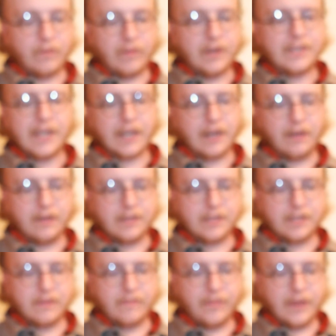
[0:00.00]

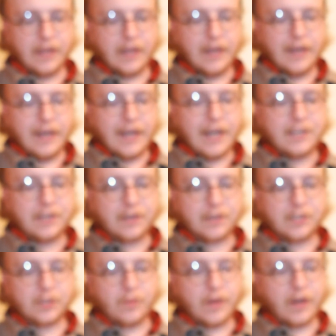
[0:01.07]
Ridiculous. He took
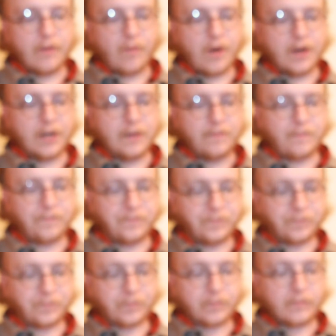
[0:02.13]
a swig of water.
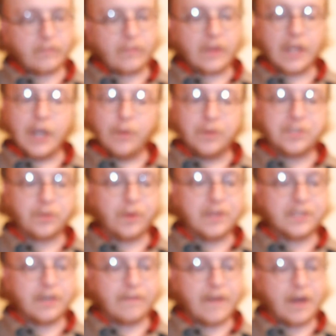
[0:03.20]
It would sort
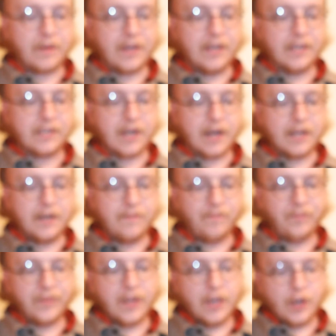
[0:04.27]
itself out, he decided.
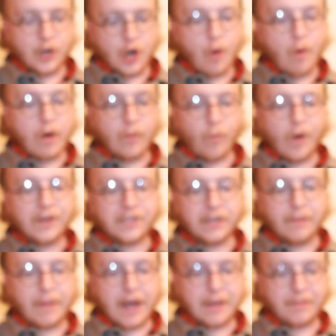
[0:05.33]
No one
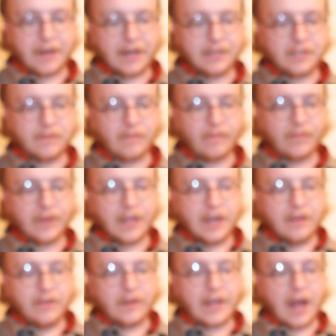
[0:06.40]
wanted a bypass.
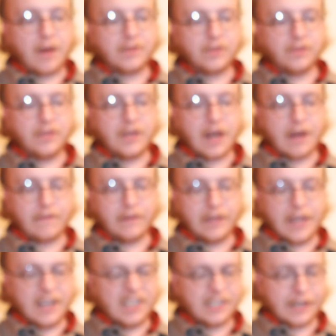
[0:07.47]
The council didn't have a
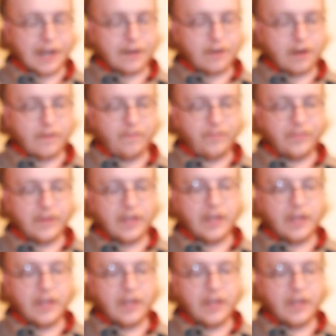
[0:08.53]
leg to stand on.